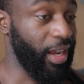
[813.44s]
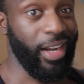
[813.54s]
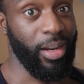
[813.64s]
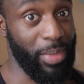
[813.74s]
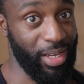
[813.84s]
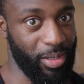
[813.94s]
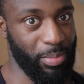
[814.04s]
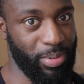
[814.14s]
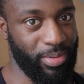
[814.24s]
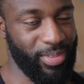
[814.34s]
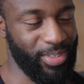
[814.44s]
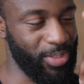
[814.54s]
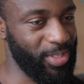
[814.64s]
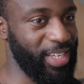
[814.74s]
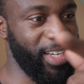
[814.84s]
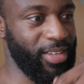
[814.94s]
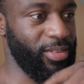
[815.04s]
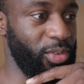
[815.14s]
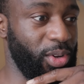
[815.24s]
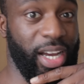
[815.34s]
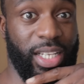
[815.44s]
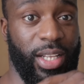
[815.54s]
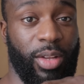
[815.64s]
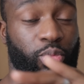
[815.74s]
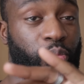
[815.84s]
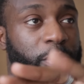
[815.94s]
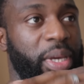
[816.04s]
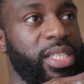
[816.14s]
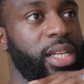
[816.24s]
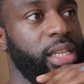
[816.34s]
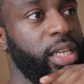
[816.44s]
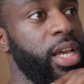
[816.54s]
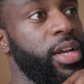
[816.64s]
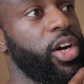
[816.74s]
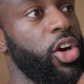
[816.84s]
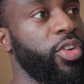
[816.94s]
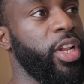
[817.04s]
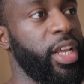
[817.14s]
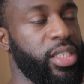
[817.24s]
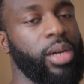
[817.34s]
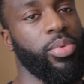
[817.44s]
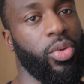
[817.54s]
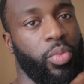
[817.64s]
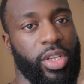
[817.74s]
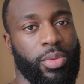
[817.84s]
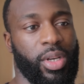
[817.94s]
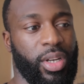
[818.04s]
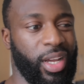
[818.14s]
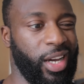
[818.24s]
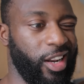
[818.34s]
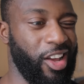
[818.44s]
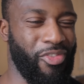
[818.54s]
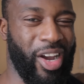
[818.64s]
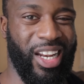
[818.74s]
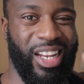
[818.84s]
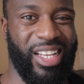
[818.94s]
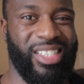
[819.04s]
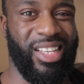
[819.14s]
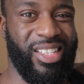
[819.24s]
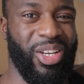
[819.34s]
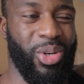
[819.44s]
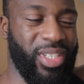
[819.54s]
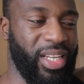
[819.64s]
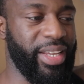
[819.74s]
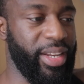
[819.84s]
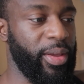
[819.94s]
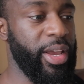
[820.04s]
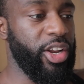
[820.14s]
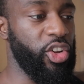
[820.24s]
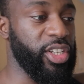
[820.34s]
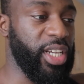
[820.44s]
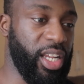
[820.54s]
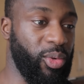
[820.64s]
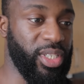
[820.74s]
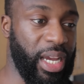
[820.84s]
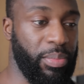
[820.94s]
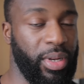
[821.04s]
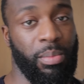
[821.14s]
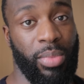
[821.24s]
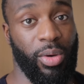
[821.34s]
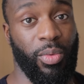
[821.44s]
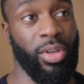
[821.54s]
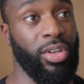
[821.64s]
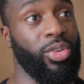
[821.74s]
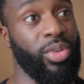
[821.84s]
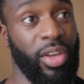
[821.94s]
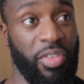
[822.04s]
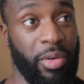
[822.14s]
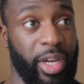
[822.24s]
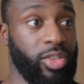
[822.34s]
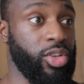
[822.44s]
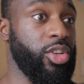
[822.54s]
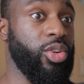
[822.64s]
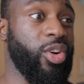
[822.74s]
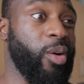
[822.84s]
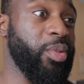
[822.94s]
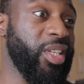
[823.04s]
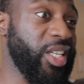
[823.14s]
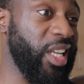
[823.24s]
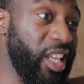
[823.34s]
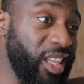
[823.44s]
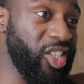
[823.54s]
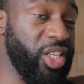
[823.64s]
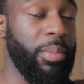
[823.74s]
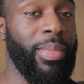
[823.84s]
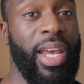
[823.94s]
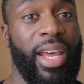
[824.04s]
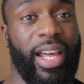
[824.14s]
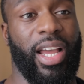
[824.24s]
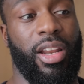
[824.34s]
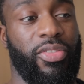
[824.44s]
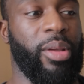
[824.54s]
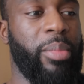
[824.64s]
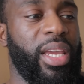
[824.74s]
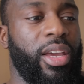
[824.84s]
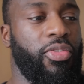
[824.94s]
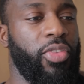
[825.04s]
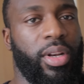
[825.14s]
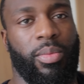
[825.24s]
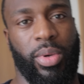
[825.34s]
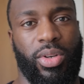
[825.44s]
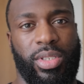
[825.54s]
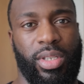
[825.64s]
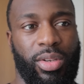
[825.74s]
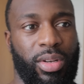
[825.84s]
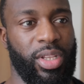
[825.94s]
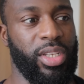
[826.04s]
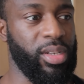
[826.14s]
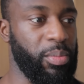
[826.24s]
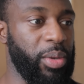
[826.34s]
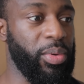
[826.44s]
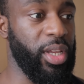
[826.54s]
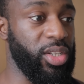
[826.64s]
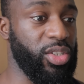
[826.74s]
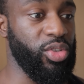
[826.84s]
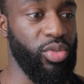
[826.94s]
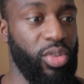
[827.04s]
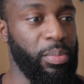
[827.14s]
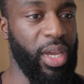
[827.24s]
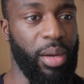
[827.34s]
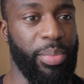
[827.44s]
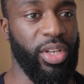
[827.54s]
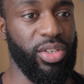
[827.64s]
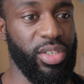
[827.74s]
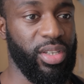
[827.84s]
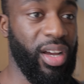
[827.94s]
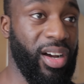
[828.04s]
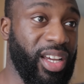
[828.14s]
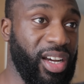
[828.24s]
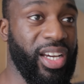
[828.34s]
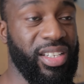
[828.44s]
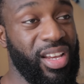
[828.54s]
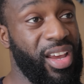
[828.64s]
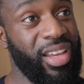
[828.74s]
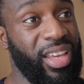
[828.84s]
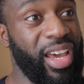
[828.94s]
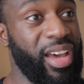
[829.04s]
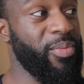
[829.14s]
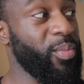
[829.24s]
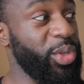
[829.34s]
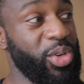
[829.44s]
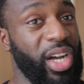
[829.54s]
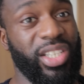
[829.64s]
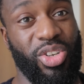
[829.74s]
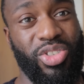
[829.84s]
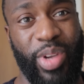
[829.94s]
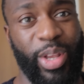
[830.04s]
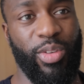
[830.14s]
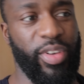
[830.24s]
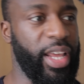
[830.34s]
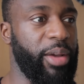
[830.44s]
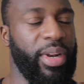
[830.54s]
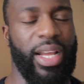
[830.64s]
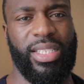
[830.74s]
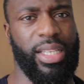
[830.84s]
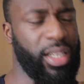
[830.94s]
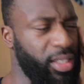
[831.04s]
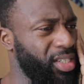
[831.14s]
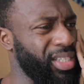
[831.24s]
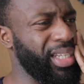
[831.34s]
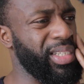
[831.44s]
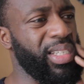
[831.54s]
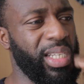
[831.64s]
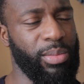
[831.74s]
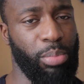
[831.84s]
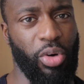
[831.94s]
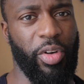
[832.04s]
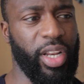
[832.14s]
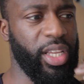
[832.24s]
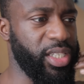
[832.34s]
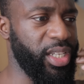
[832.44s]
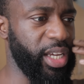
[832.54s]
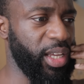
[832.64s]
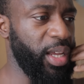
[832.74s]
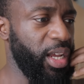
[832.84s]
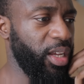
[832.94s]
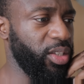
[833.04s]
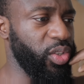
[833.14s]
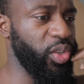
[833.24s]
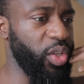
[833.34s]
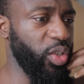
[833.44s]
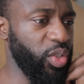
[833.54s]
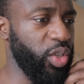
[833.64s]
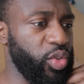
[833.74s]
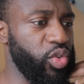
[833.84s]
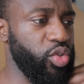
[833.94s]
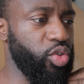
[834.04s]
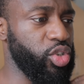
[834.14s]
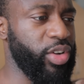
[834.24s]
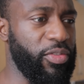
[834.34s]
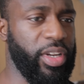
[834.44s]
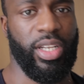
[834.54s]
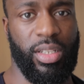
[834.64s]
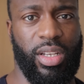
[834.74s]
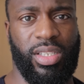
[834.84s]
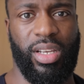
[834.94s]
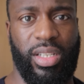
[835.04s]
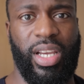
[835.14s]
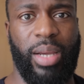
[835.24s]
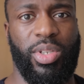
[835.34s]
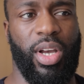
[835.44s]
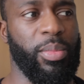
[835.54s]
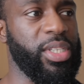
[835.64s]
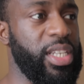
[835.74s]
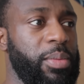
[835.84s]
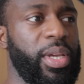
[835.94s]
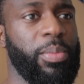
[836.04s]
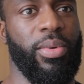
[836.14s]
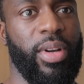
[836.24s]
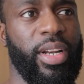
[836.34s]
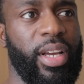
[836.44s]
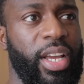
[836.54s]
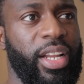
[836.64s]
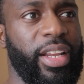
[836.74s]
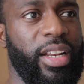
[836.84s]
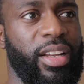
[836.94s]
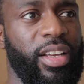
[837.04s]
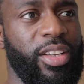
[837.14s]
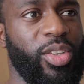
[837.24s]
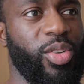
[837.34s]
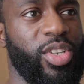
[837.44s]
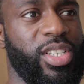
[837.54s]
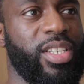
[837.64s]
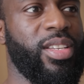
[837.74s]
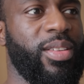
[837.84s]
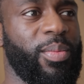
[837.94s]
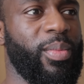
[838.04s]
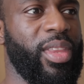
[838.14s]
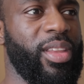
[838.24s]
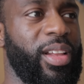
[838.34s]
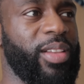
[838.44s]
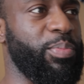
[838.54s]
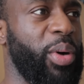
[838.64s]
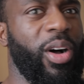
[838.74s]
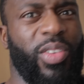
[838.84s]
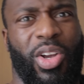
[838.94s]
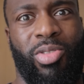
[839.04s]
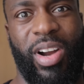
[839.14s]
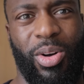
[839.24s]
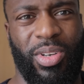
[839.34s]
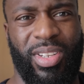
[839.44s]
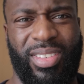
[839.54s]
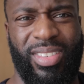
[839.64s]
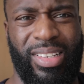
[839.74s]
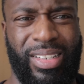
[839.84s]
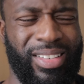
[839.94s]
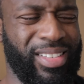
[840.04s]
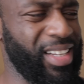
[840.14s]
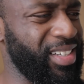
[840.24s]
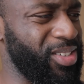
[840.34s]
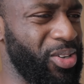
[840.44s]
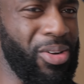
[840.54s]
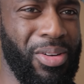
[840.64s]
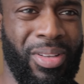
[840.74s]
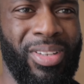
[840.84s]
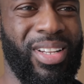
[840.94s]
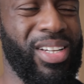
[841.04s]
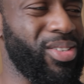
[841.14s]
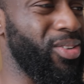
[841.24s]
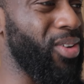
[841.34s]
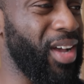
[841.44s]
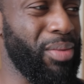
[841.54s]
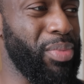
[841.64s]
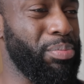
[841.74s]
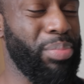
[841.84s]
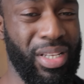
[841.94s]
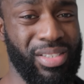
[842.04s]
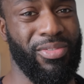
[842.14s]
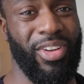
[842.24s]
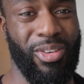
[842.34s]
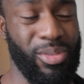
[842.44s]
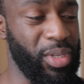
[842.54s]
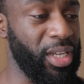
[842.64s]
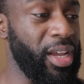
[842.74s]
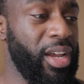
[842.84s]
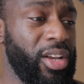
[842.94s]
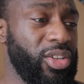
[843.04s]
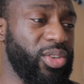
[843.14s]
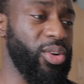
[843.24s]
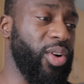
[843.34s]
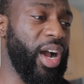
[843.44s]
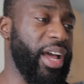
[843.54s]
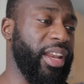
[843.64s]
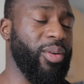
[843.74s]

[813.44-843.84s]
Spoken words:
And the meetup. So yeah, if you guys, basically over the next couple of weeks, we're going to kind of like finalize details and then know exactly what's happening, but we're going to do giveaways, going to do a competition in the gym, that kind of thing. Make it fun because, you know, there's some people, you do a meetup and it's just like, hi guys, yeah, you guys go train over there and that's it. It's just, it's boring. It's like, you know, you're traveling a certain time to come and see people and then you're just part of the crowd. And that's long. I'd be pissed if that was me. So I